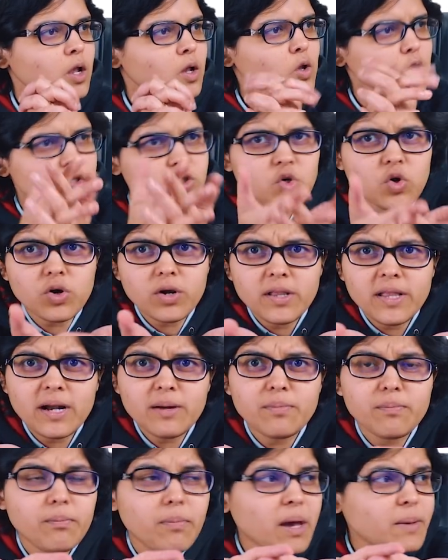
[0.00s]
Looks good
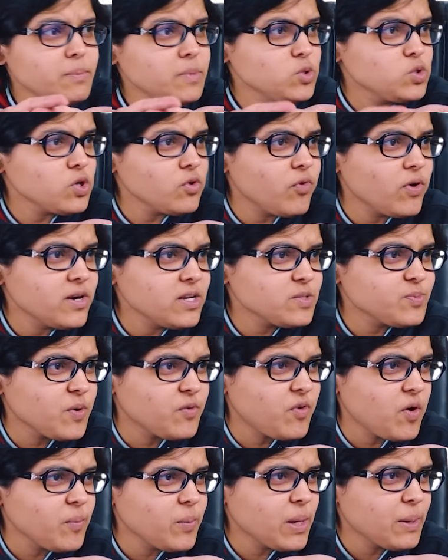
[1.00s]
that my mutual fund is
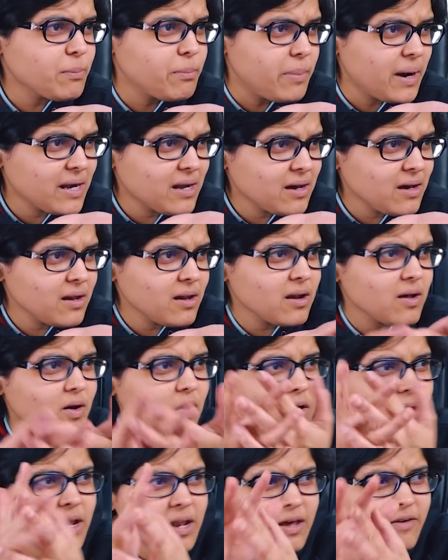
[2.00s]
performing better,
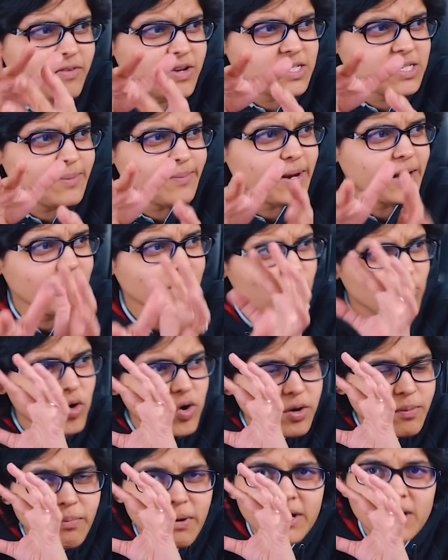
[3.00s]
on an average I'm getting
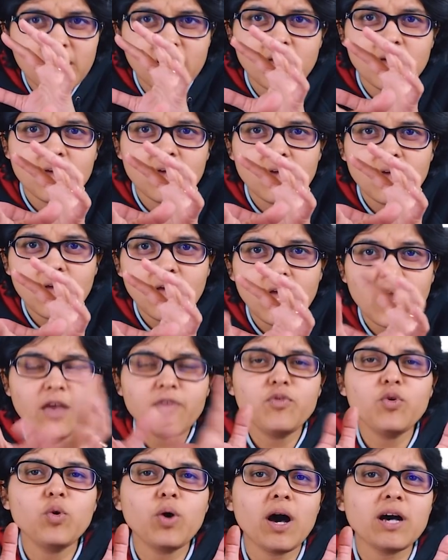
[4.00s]
good, but
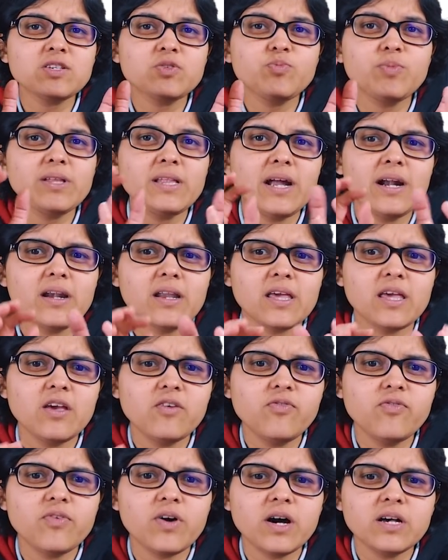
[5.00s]
if you ask me that,
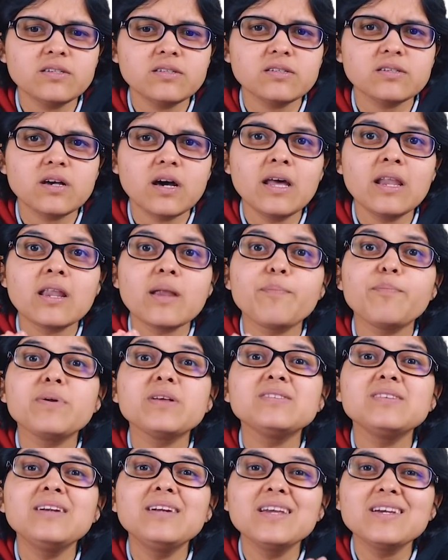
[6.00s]
give us a
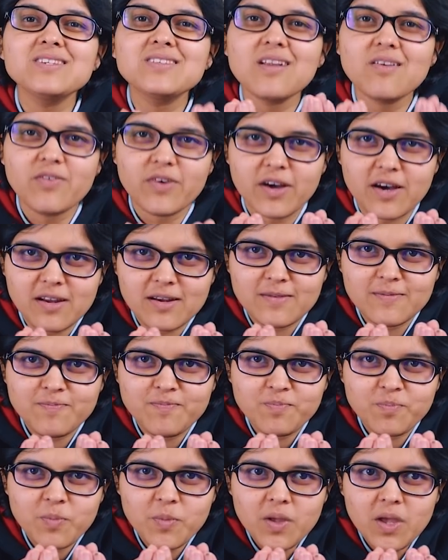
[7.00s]
representational figure
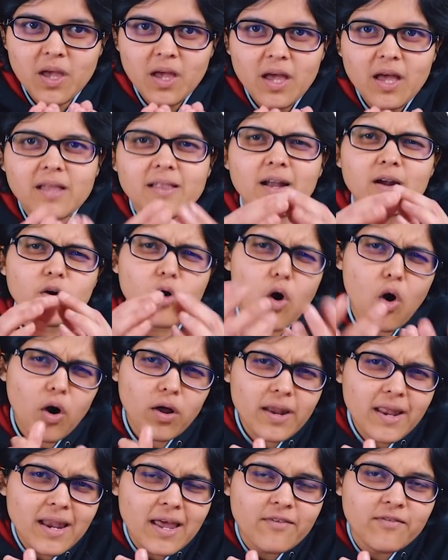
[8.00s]
that
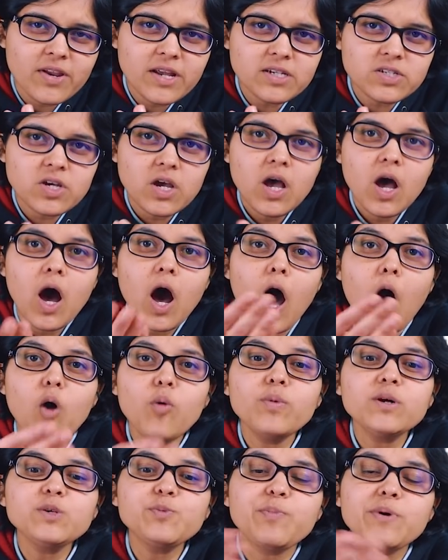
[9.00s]
on an average, how
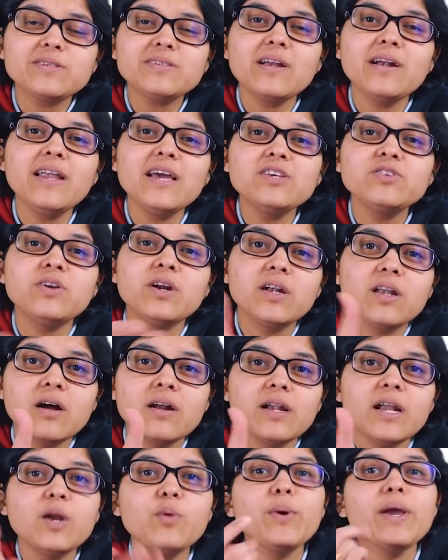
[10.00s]
much percentage
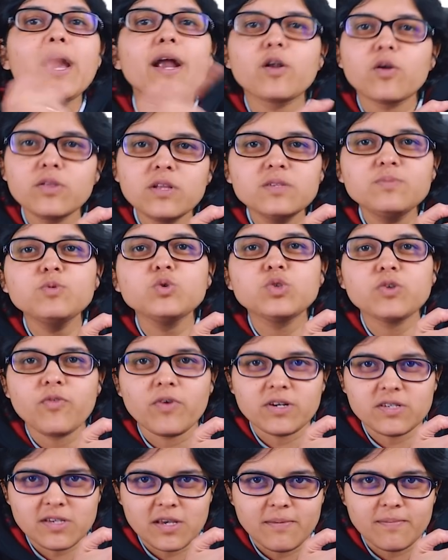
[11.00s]
return did we get on this mutual
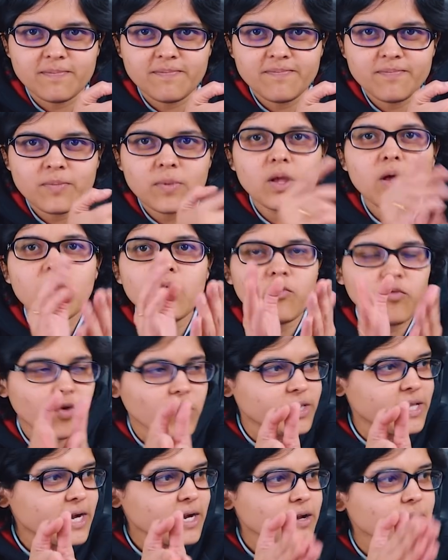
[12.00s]
fund scheme?
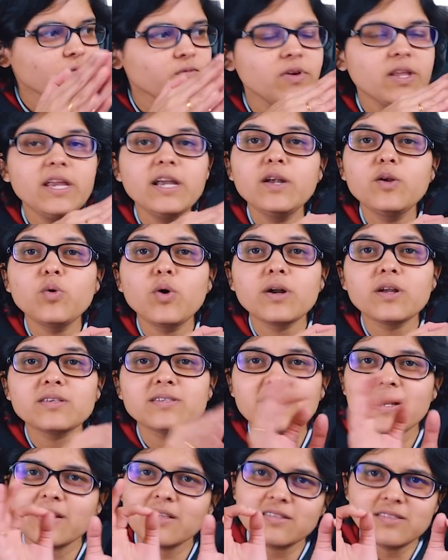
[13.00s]
For that, we need to
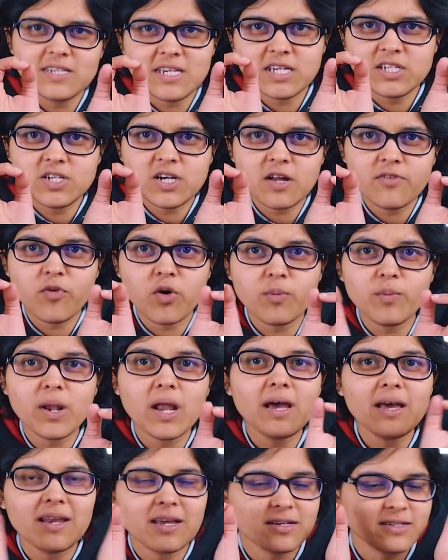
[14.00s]
understand the CAGR
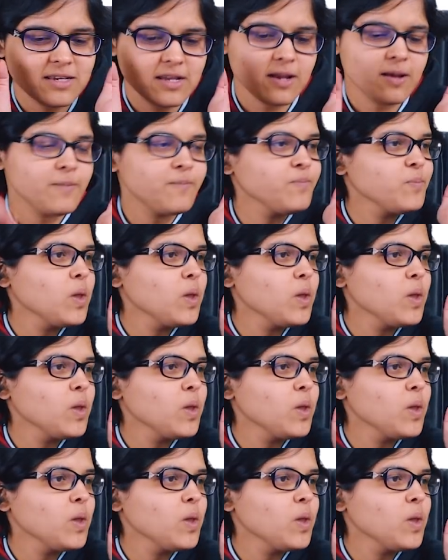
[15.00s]
formula in Excel.